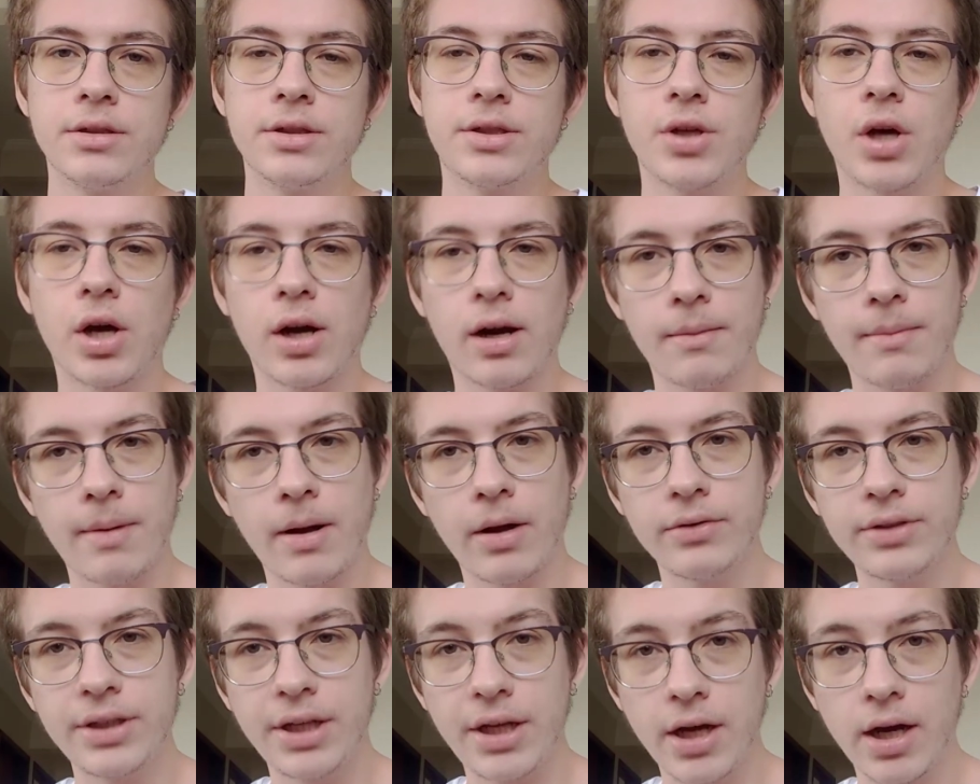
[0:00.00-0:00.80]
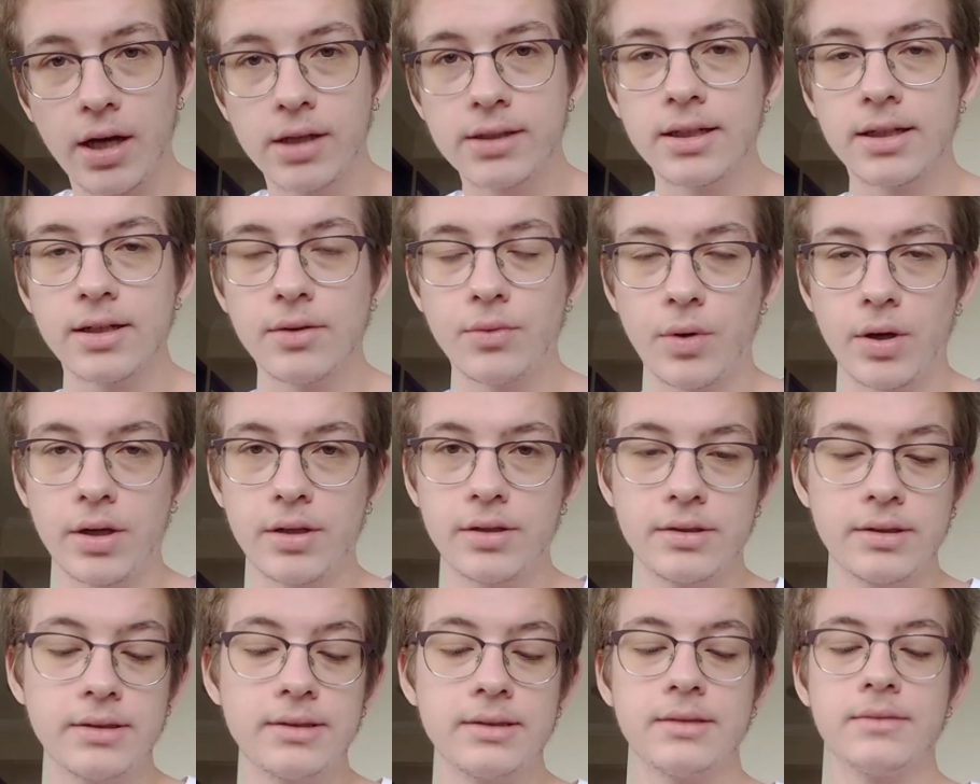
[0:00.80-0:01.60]
talk about the other
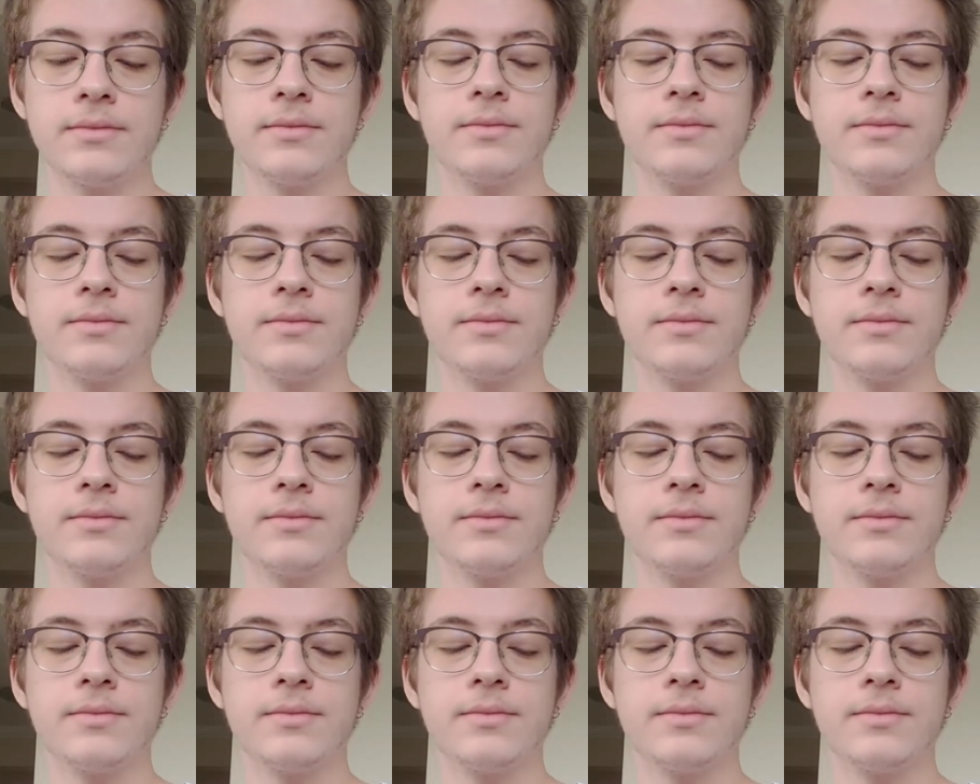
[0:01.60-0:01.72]
ones.